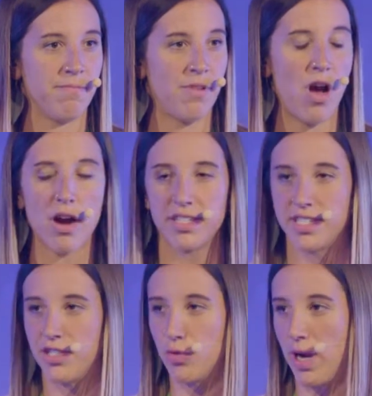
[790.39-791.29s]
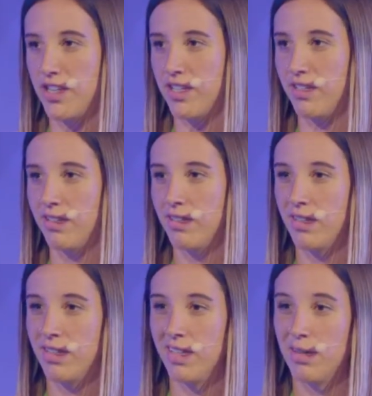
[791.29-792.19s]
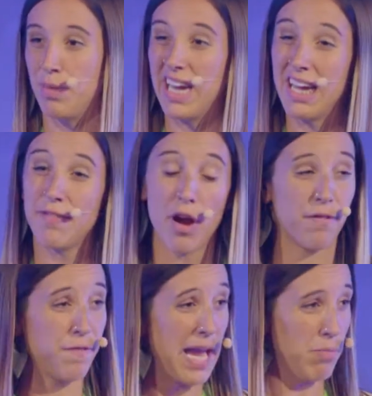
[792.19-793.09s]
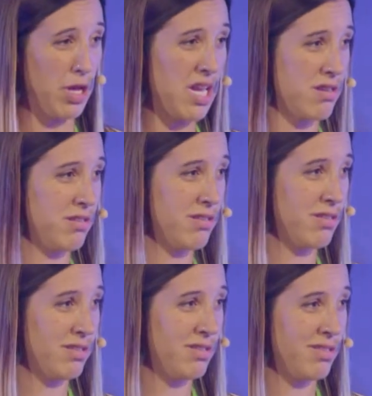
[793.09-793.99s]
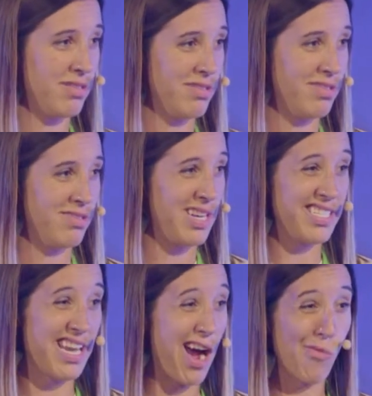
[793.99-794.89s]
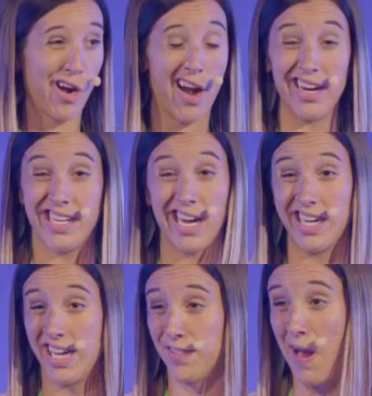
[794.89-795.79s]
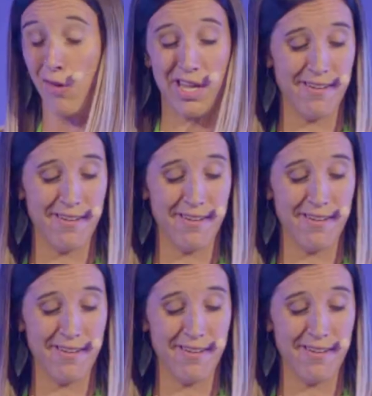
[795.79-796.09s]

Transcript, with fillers: Hard situation. But even our family is not where our identity is founded.